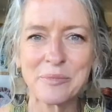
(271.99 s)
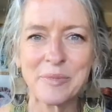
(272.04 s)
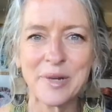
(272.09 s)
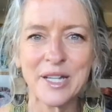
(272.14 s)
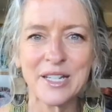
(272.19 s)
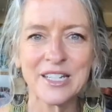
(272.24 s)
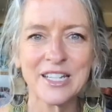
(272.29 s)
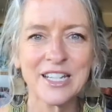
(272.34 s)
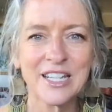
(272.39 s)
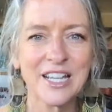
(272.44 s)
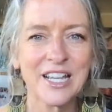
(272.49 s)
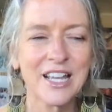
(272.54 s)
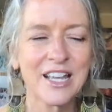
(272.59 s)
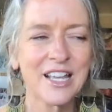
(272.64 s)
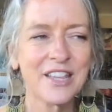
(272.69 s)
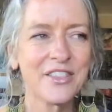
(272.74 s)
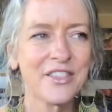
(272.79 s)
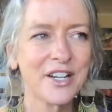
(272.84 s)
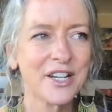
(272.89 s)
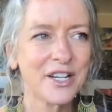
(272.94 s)
but
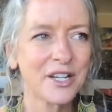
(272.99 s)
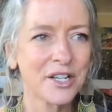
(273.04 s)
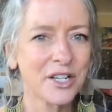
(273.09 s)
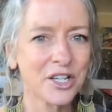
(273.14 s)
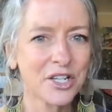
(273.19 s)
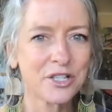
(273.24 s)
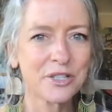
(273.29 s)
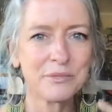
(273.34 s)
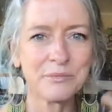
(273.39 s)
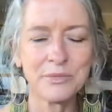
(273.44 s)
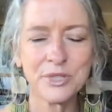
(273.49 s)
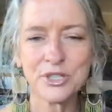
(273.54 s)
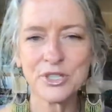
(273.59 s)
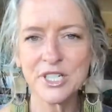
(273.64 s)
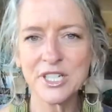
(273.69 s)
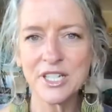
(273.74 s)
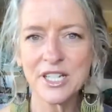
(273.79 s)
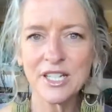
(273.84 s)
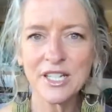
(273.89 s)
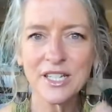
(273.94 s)
the
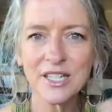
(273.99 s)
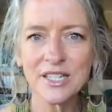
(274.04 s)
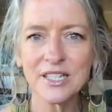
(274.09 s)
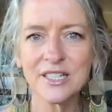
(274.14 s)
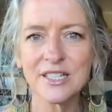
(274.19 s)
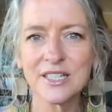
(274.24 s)
community